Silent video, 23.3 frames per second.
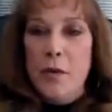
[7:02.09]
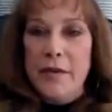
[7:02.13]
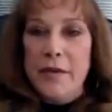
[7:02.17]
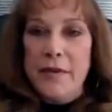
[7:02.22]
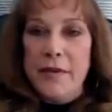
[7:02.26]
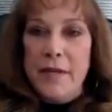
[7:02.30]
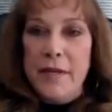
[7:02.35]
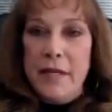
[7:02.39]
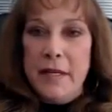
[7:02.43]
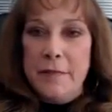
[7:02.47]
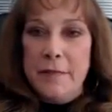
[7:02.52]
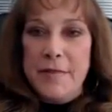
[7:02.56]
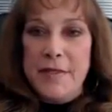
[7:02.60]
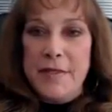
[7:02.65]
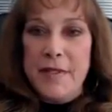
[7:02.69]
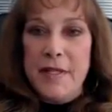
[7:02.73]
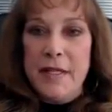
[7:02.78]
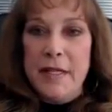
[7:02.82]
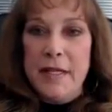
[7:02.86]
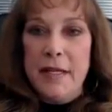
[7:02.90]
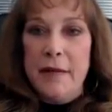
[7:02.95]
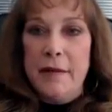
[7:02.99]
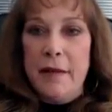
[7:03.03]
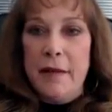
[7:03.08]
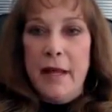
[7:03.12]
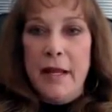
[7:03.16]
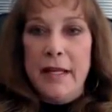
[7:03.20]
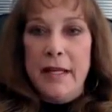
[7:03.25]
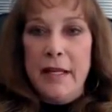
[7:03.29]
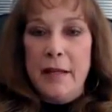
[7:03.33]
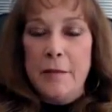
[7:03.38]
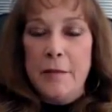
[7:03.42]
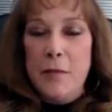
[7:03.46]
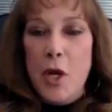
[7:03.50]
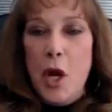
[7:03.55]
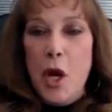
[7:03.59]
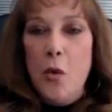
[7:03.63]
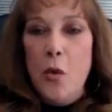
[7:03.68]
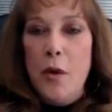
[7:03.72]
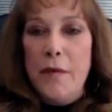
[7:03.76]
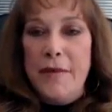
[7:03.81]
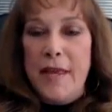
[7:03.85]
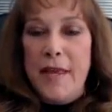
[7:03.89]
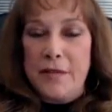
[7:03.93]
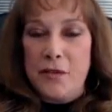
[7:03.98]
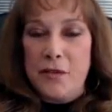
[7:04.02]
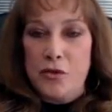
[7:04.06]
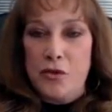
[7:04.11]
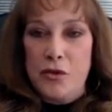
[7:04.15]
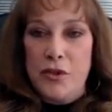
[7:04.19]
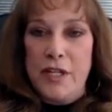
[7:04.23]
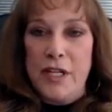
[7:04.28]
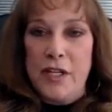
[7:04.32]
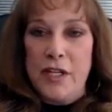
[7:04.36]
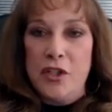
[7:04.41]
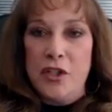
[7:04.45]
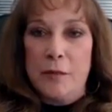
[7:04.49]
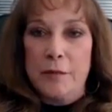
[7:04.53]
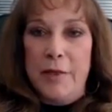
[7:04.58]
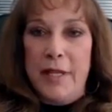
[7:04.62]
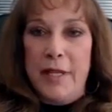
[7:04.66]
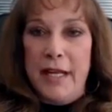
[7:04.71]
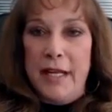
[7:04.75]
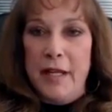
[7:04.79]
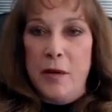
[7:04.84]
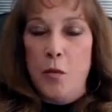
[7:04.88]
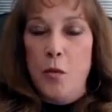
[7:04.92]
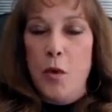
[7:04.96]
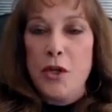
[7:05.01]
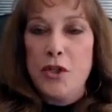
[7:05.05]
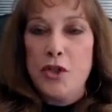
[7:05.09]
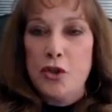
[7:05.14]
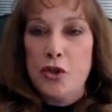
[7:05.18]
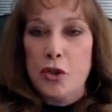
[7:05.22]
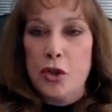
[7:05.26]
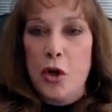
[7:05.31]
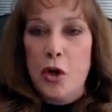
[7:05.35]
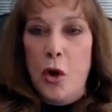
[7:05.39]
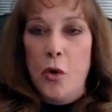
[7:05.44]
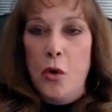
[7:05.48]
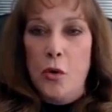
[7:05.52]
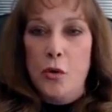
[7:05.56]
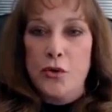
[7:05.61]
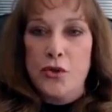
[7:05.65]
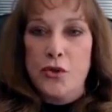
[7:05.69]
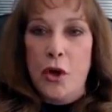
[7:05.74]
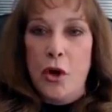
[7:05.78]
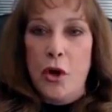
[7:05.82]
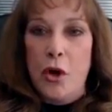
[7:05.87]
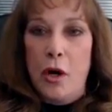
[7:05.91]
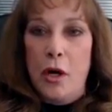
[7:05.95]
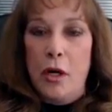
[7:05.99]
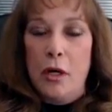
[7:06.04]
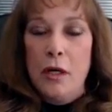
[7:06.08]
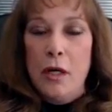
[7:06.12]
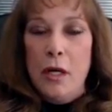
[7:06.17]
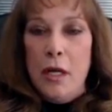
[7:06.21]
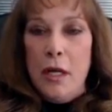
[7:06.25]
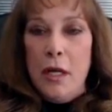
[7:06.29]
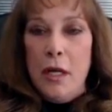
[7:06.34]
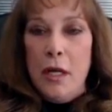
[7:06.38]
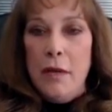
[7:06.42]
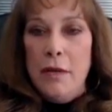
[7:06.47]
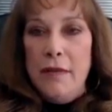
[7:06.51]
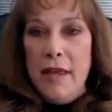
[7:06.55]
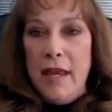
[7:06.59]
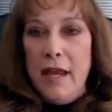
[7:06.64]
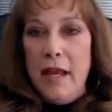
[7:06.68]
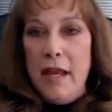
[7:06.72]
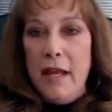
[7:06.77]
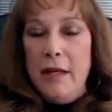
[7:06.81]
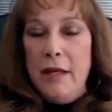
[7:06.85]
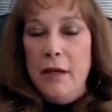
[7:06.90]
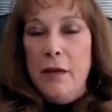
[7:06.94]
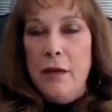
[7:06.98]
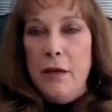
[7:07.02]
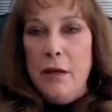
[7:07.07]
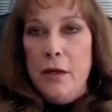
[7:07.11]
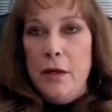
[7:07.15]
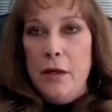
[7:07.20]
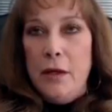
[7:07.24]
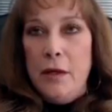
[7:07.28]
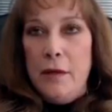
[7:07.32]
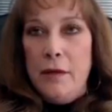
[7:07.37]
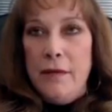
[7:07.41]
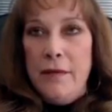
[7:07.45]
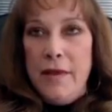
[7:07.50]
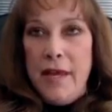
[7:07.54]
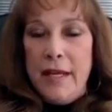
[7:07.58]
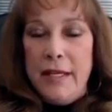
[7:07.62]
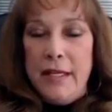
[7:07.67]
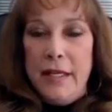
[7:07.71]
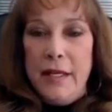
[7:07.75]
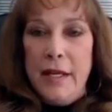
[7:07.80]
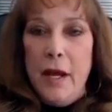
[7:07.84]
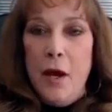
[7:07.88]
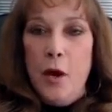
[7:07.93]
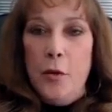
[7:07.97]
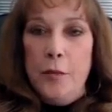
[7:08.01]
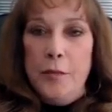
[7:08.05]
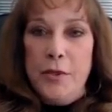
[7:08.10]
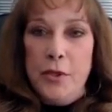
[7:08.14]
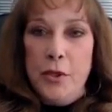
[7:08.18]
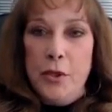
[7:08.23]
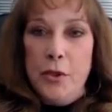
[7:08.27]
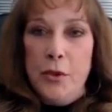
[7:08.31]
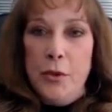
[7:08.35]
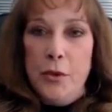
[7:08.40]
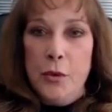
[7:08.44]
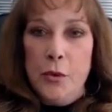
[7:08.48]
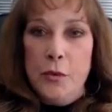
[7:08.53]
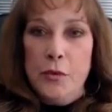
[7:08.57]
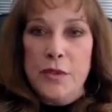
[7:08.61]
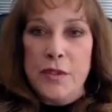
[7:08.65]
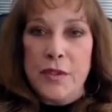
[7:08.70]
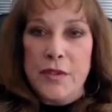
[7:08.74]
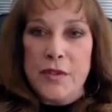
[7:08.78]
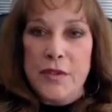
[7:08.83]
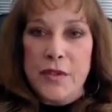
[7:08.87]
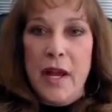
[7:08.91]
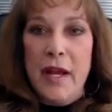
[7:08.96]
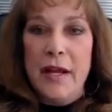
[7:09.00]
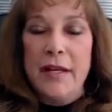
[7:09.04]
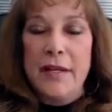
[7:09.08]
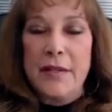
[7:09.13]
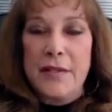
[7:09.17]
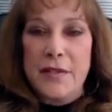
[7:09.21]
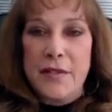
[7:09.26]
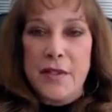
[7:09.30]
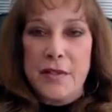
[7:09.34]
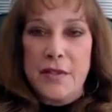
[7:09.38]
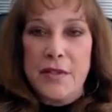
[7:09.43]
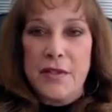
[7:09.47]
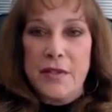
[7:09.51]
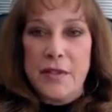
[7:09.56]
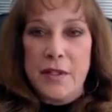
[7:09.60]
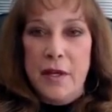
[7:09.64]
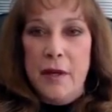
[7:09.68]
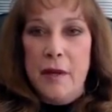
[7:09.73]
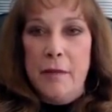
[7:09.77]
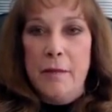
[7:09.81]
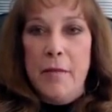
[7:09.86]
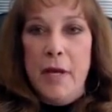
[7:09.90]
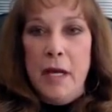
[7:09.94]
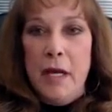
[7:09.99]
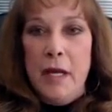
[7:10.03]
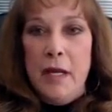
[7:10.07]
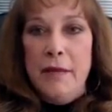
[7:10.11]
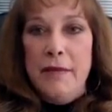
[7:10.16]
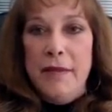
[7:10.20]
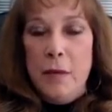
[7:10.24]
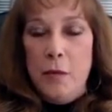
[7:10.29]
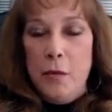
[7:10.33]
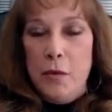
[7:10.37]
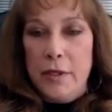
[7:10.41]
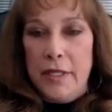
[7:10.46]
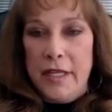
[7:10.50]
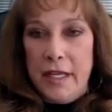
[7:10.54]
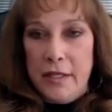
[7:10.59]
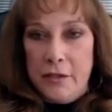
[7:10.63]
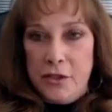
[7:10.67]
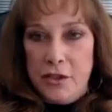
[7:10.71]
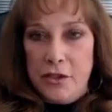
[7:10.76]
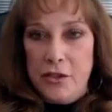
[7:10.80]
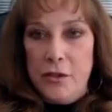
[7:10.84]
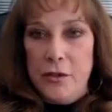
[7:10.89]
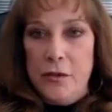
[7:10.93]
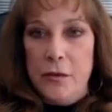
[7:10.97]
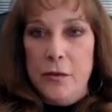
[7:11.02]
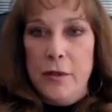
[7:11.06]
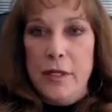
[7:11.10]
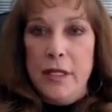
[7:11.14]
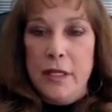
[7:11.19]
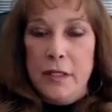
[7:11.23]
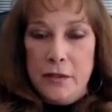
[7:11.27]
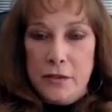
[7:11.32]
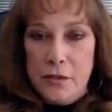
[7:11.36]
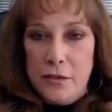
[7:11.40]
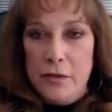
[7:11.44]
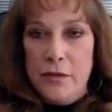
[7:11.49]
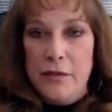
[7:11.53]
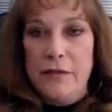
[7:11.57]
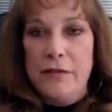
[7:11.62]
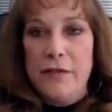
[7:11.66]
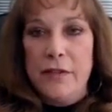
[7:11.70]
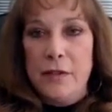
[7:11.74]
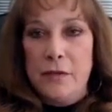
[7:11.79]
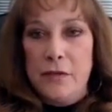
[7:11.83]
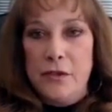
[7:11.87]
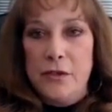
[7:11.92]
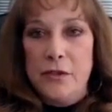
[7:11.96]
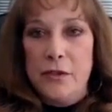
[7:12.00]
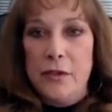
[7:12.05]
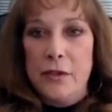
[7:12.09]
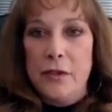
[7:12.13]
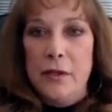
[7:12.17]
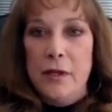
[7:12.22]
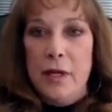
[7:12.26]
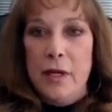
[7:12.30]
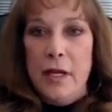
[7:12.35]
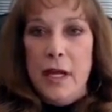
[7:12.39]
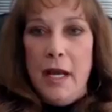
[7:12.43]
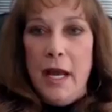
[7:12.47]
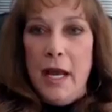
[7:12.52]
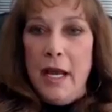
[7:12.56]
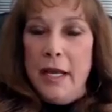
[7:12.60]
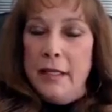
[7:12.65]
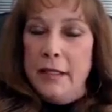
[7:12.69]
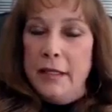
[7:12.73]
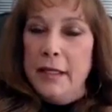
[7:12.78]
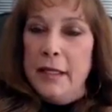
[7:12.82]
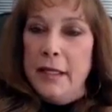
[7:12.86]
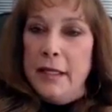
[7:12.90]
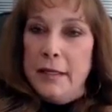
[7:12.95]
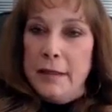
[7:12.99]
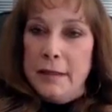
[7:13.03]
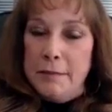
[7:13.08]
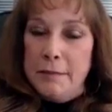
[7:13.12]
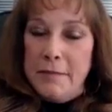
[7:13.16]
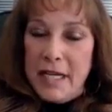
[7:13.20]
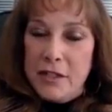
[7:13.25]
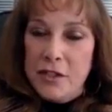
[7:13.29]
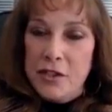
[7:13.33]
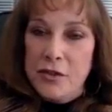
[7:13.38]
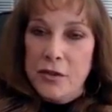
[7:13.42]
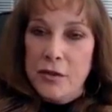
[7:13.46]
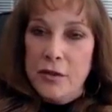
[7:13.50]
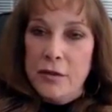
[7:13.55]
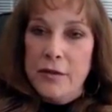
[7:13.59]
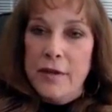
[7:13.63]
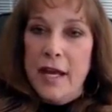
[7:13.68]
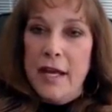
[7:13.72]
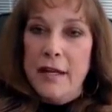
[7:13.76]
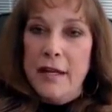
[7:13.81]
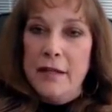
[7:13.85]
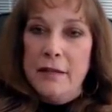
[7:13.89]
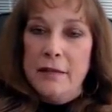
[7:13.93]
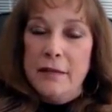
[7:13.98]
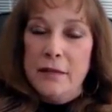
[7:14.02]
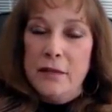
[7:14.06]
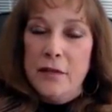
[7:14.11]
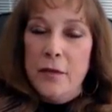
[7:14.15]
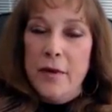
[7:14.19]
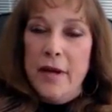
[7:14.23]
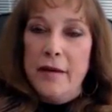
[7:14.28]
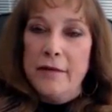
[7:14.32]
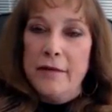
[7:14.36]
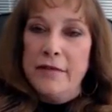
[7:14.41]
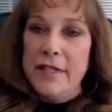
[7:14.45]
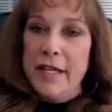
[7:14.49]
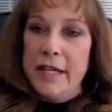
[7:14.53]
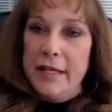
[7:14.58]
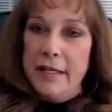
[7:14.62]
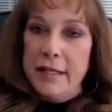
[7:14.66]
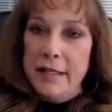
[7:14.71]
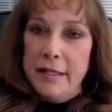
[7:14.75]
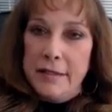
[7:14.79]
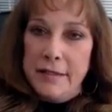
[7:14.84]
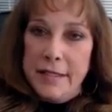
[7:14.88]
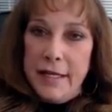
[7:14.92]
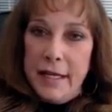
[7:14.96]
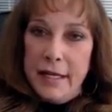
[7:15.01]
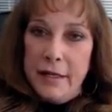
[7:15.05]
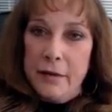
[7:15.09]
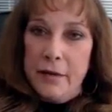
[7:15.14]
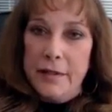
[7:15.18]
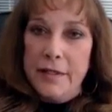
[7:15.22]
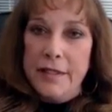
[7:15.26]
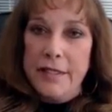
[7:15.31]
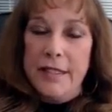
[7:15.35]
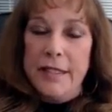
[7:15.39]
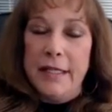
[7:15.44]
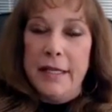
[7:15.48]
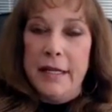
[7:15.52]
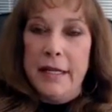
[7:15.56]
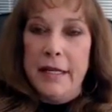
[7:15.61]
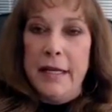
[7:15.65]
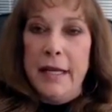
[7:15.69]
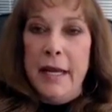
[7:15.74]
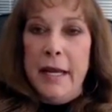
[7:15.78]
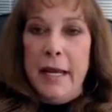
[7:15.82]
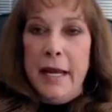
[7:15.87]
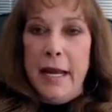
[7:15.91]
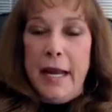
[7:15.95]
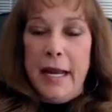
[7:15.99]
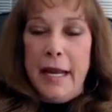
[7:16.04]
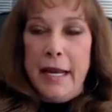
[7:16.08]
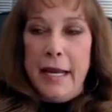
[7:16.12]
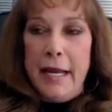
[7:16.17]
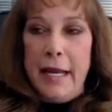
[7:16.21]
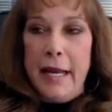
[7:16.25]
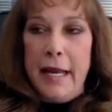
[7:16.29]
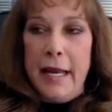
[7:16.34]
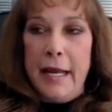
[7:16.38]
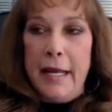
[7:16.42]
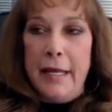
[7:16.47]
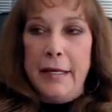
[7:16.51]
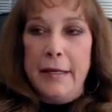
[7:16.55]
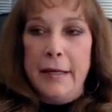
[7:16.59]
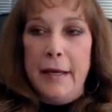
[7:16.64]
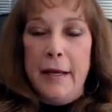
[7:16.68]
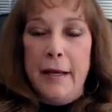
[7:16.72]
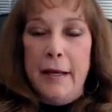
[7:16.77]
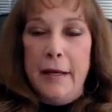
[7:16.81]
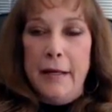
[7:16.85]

with EMC and letting them know what that strategic plan and what your goals are, then they can help you design a system that will get you into the future and make sure that you have data integrity and